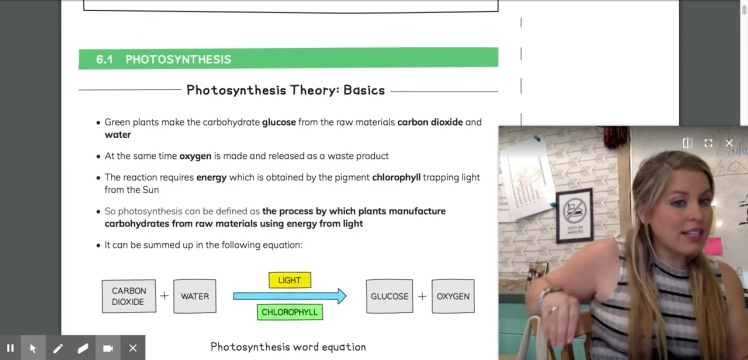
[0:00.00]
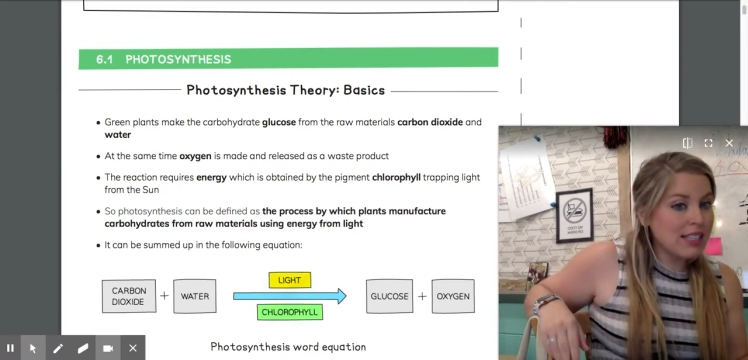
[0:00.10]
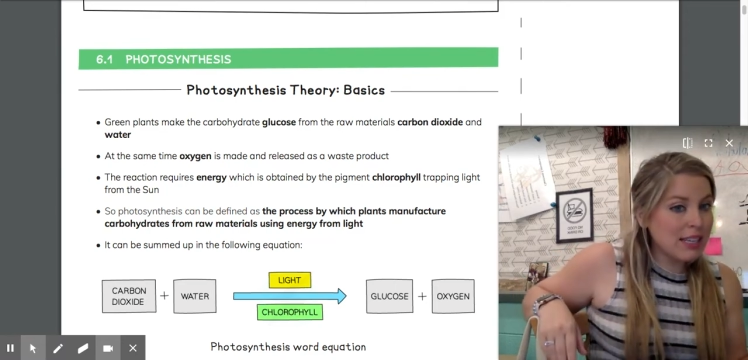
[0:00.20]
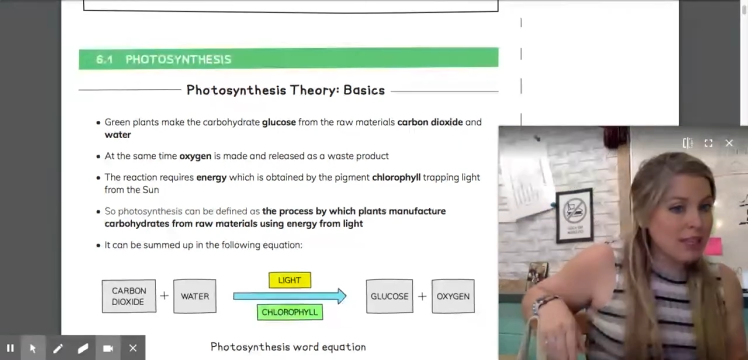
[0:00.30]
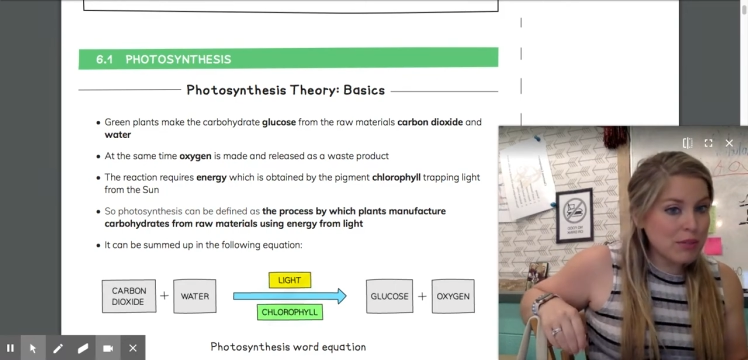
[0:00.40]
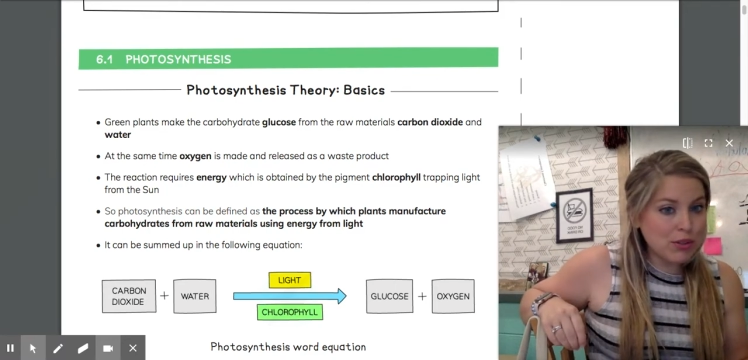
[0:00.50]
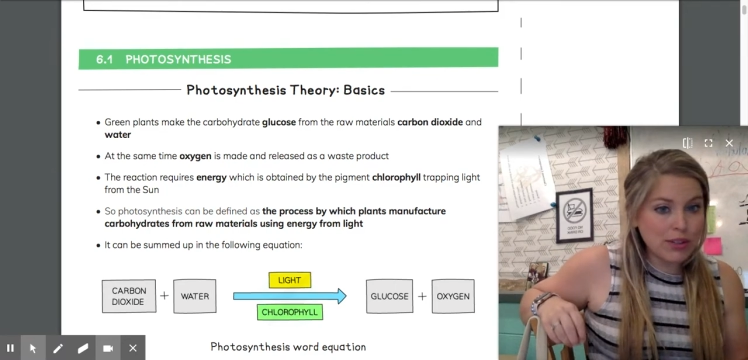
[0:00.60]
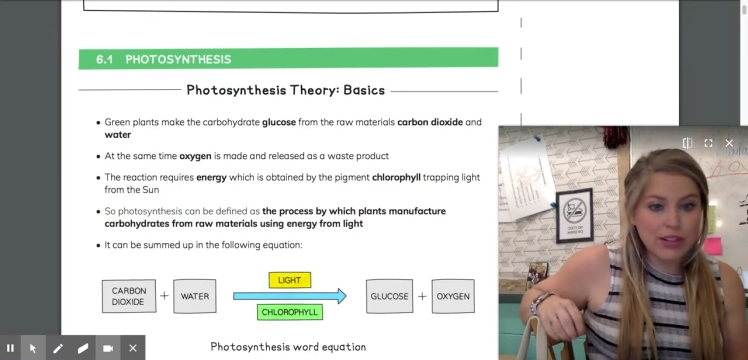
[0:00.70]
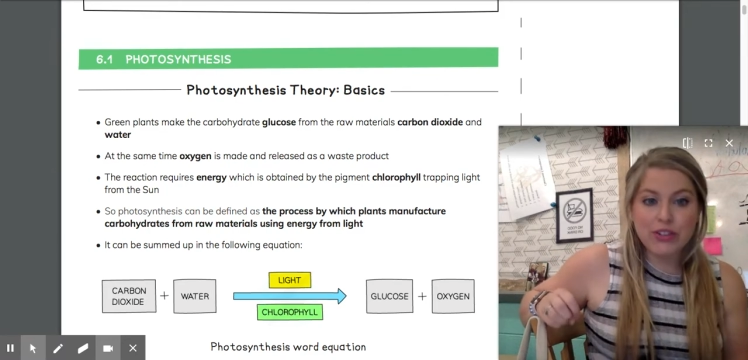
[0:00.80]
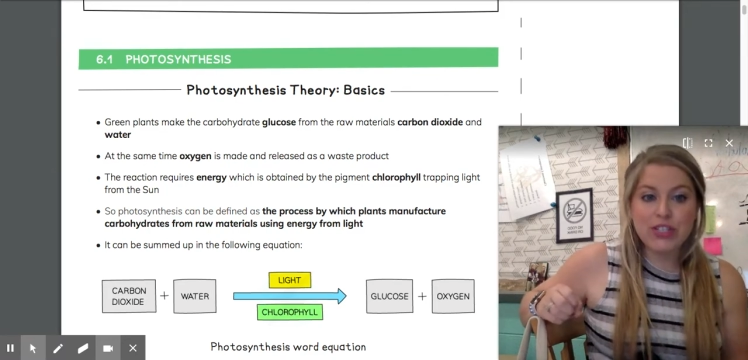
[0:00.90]
to chemical
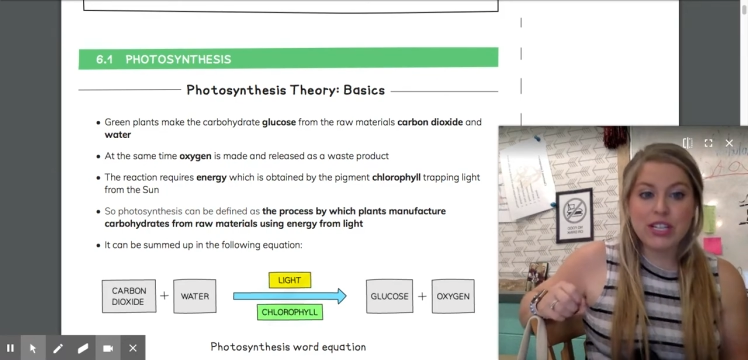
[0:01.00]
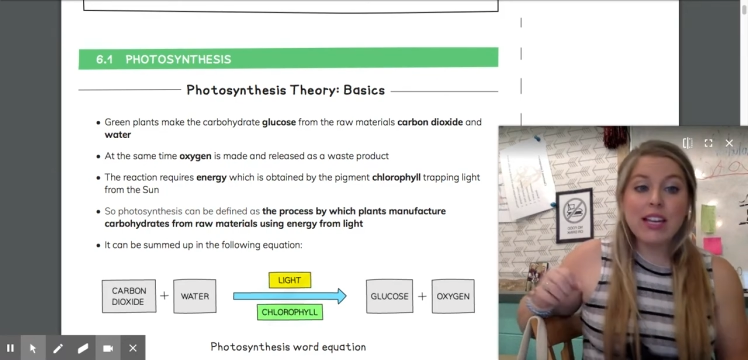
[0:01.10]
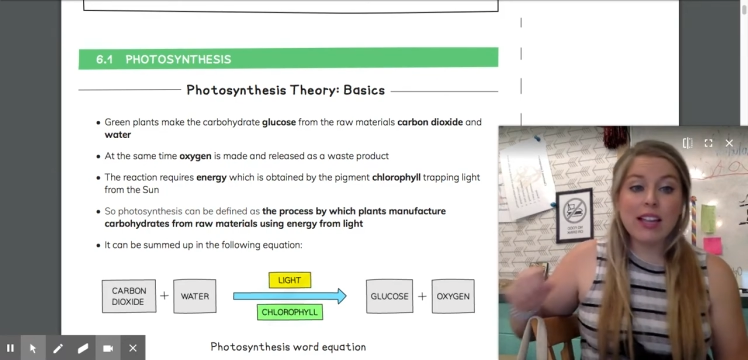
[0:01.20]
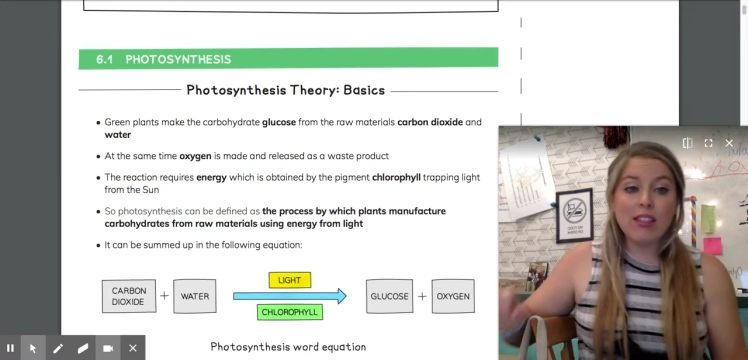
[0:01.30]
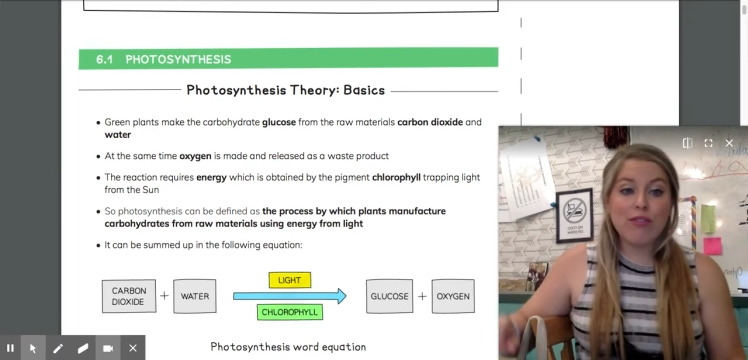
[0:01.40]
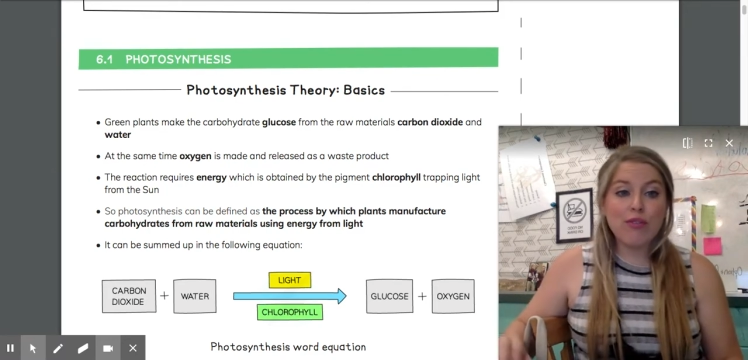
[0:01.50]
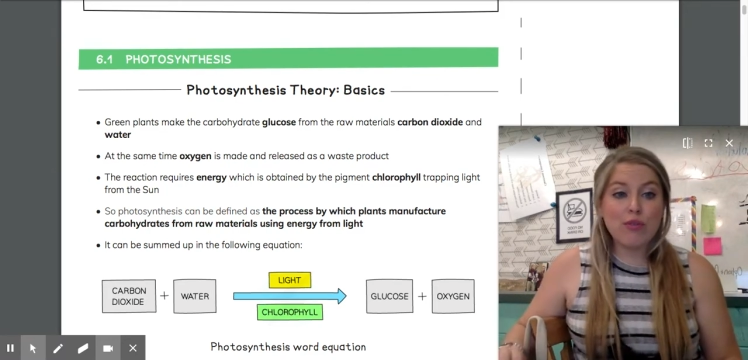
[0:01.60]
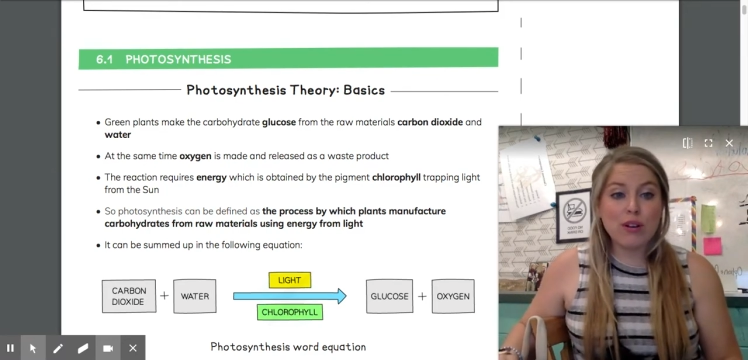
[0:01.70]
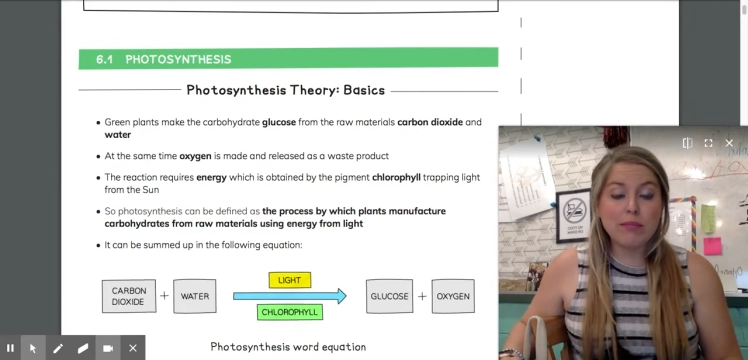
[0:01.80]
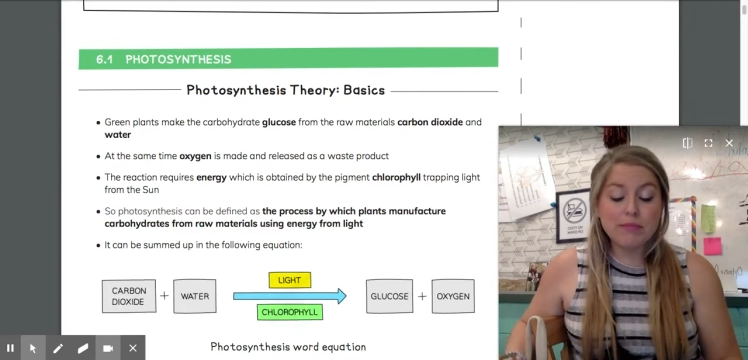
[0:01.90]
energy in the form